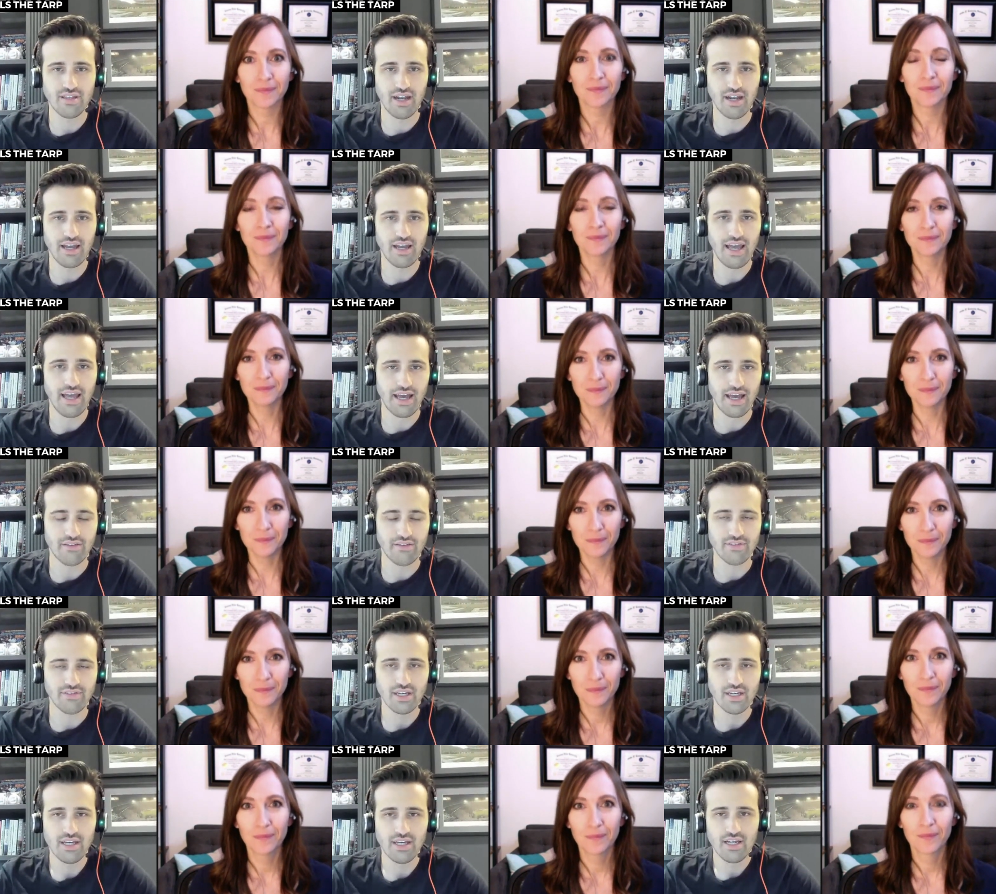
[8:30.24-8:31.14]
Speaker 1: that I
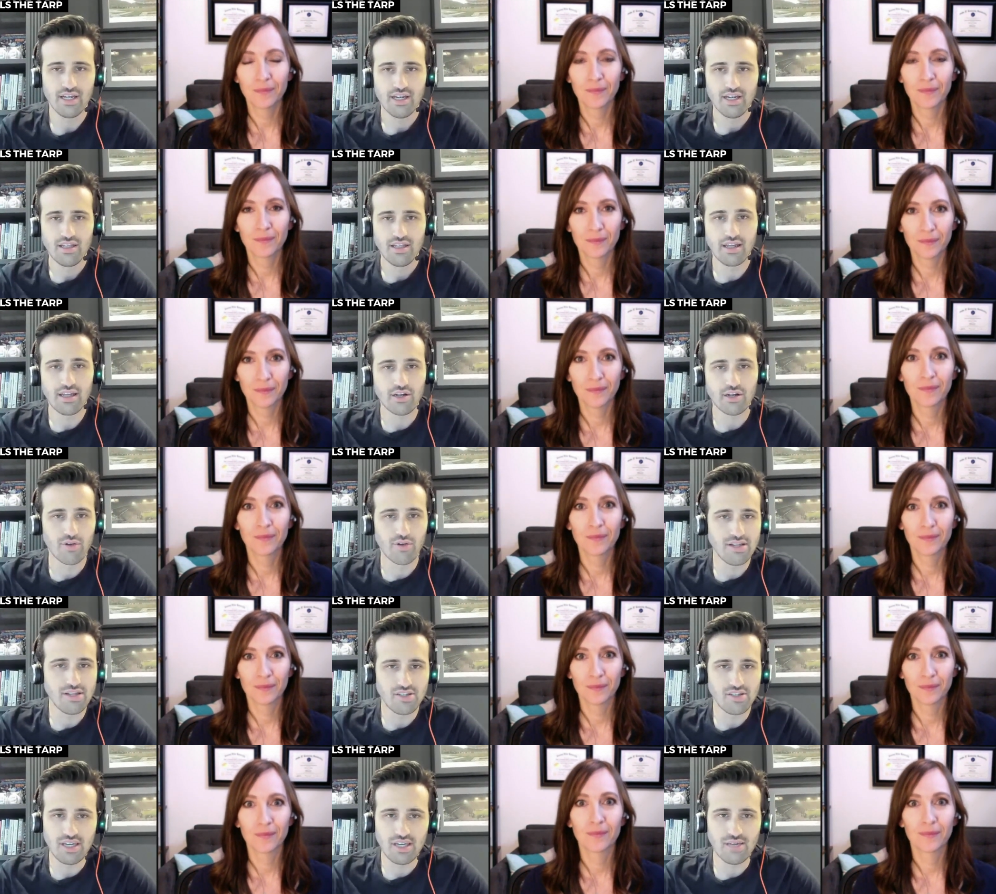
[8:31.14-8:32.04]
have that
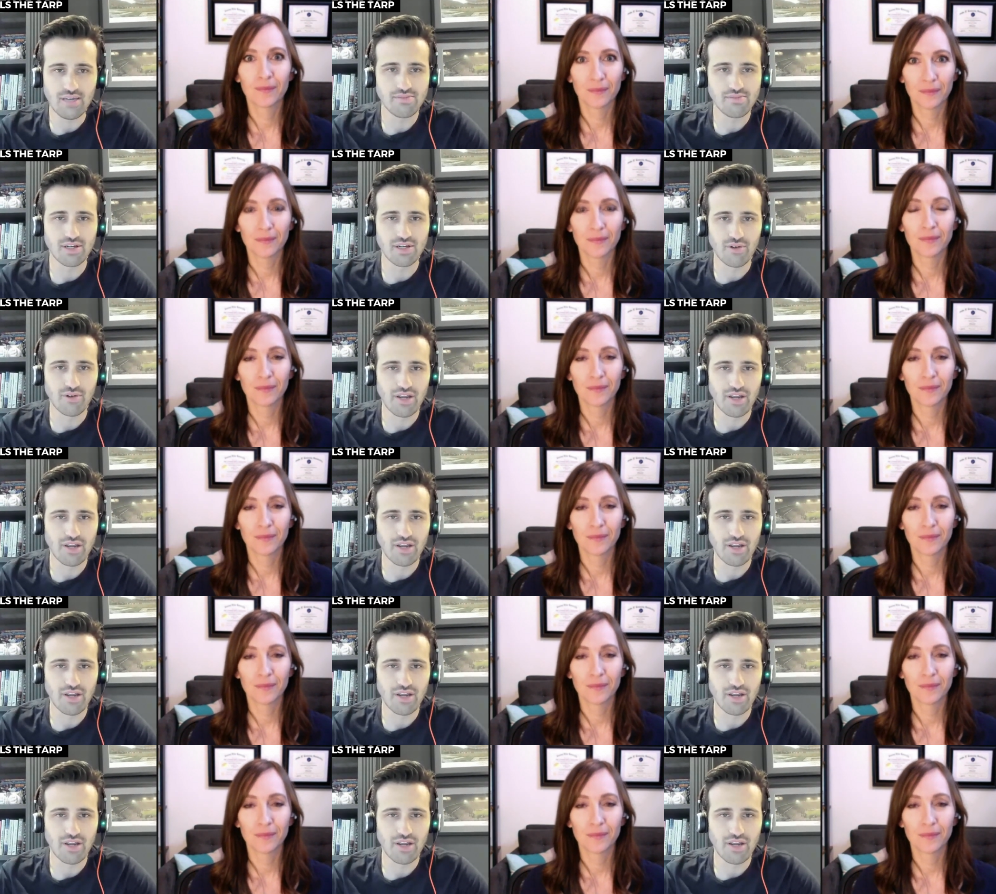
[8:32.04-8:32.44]
great teams and